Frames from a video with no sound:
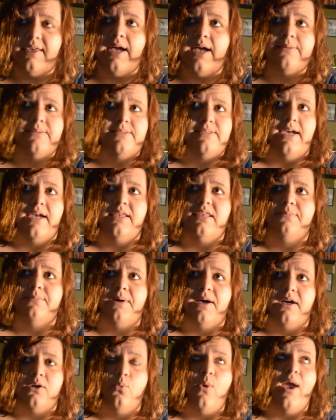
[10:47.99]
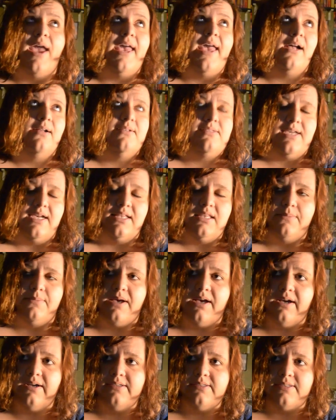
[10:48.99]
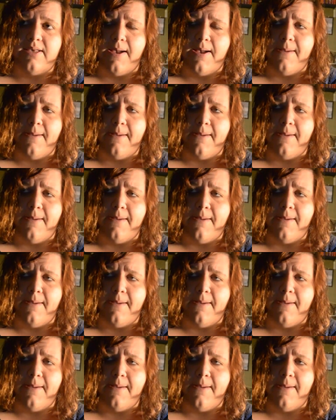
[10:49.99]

outside the box, way outside the box.